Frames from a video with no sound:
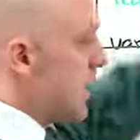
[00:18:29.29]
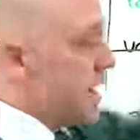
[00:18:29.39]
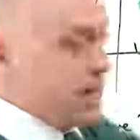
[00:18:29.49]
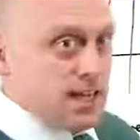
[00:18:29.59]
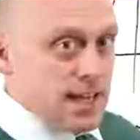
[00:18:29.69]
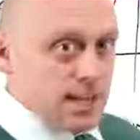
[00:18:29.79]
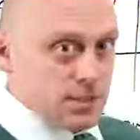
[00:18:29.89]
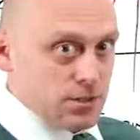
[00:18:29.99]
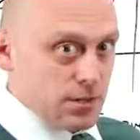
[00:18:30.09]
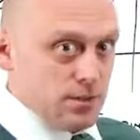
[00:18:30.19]
at an
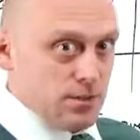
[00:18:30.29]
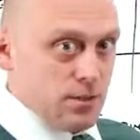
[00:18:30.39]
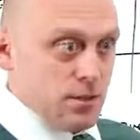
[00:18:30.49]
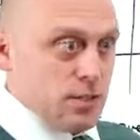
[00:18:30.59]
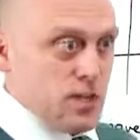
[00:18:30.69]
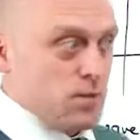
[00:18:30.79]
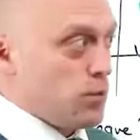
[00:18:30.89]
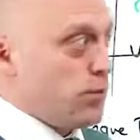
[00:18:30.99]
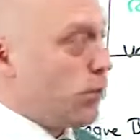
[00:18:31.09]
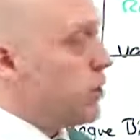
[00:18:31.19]
answer, even
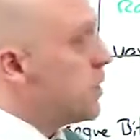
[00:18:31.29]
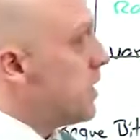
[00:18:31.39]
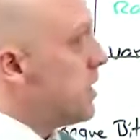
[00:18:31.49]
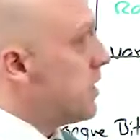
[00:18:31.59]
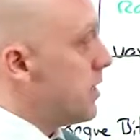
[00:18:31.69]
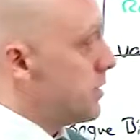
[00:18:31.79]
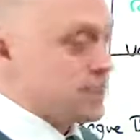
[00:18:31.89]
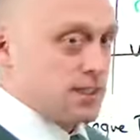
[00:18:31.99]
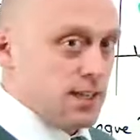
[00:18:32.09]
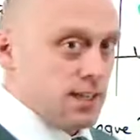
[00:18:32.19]
before you get any
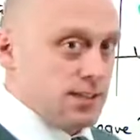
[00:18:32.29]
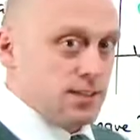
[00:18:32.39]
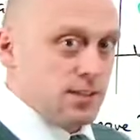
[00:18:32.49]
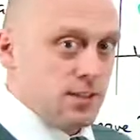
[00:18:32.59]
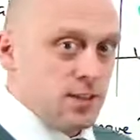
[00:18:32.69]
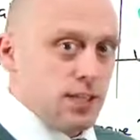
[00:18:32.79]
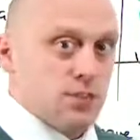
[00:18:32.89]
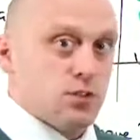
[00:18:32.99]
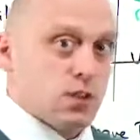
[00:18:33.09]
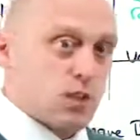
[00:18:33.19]
diagnostic tests. And
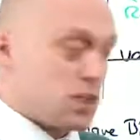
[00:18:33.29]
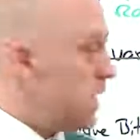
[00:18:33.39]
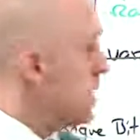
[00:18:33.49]
if you decide